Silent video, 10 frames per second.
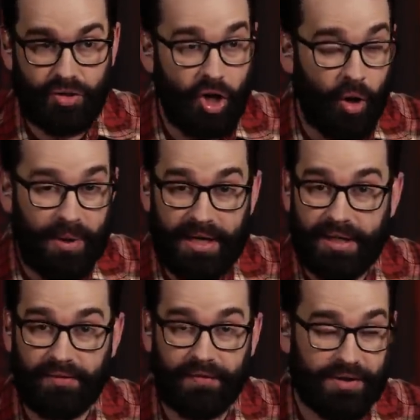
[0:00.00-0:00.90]
Nobody
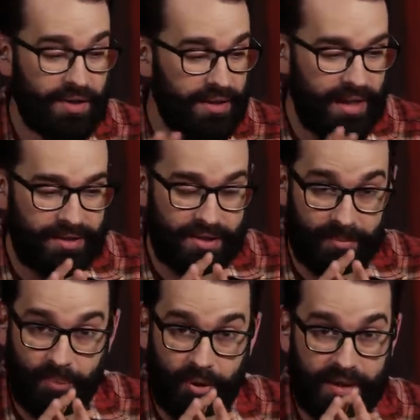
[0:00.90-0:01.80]
can. At
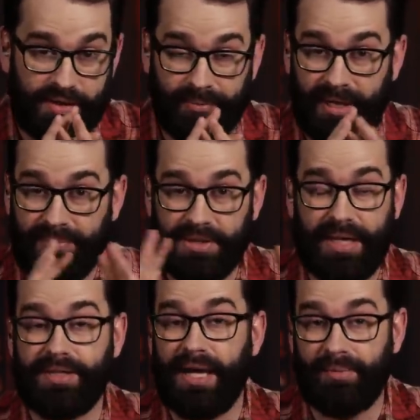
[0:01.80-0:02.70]
some point, someone named
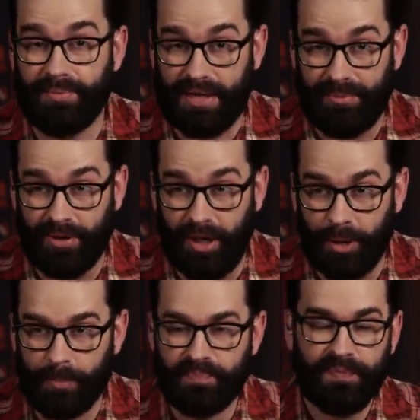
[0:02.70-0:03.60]
Stacey Abrams came
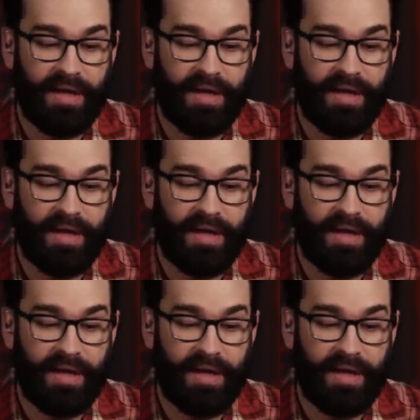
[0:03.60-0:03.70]
along,